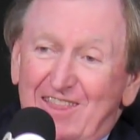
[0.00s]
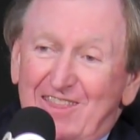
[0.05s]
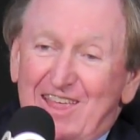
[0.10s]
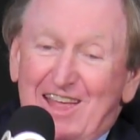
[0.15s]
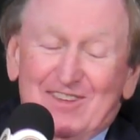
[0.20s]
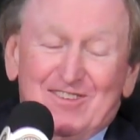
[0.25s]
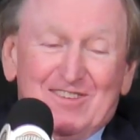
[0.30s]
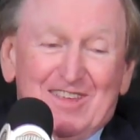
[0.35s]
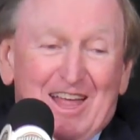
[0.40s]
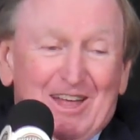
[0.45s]

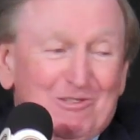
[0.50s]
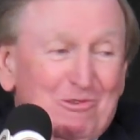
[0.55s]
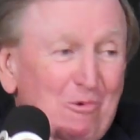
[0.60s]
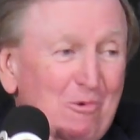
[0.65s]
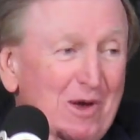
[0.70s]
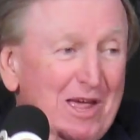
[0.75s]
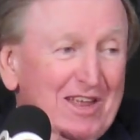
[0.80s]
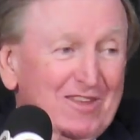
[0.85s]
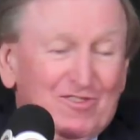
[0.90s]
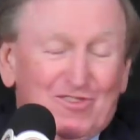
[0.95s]
that's not the
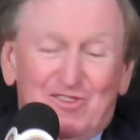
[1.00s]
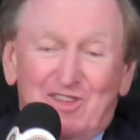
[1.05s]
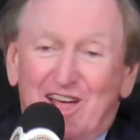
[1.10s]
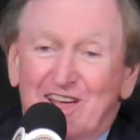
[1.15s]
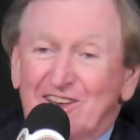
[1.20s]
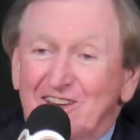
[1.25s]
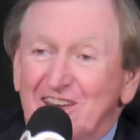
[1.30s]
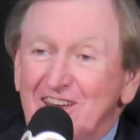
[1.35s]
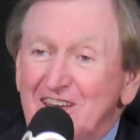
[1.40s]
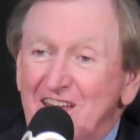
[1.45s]
way it's
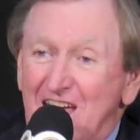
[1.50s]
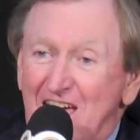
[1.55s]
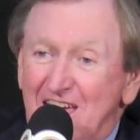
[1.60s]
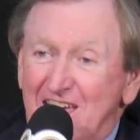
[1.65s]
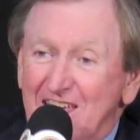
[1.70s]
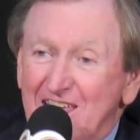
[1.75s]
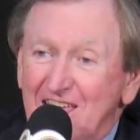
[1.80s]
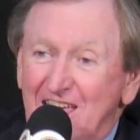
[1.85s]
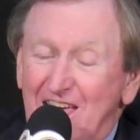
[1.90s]
done today.